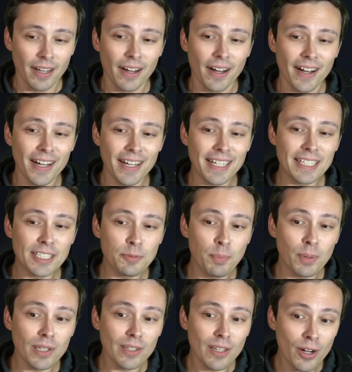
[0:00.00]
uh, is
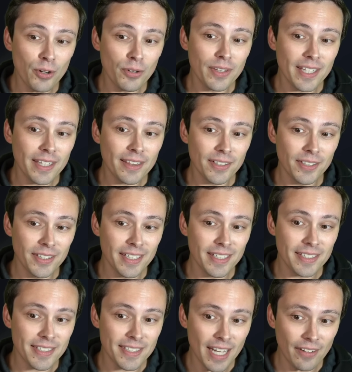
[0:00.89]
below the
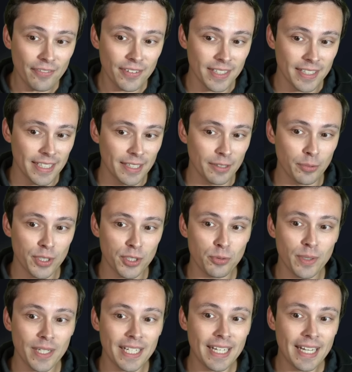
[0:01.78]
3070, which
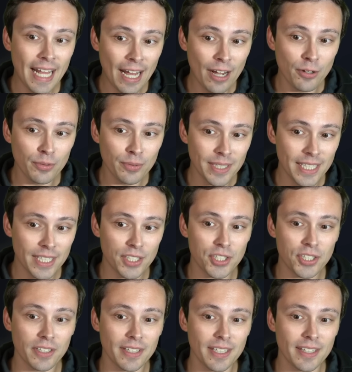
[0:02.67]
we now
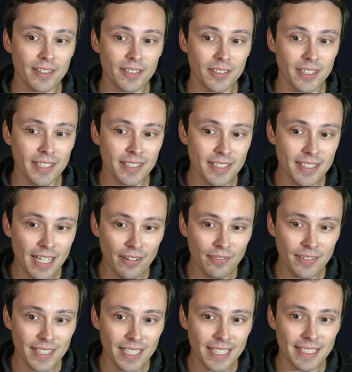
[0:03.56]
reach the
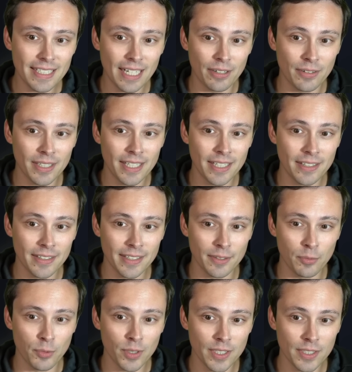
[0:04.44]
3070 down here
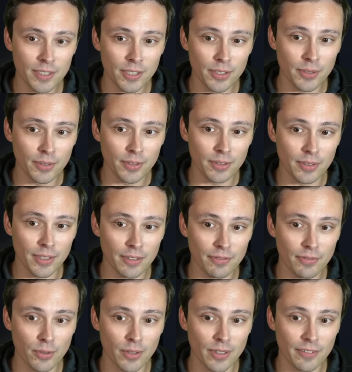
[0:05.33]
in 1, 2, 3,
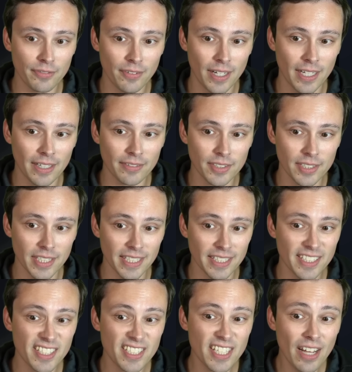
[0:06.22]
4, 5,
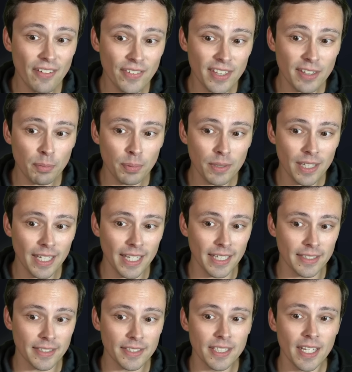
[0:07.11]
6, 7th
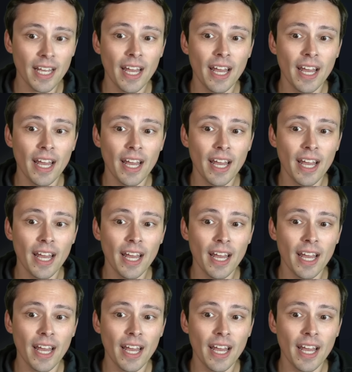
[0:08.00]
place.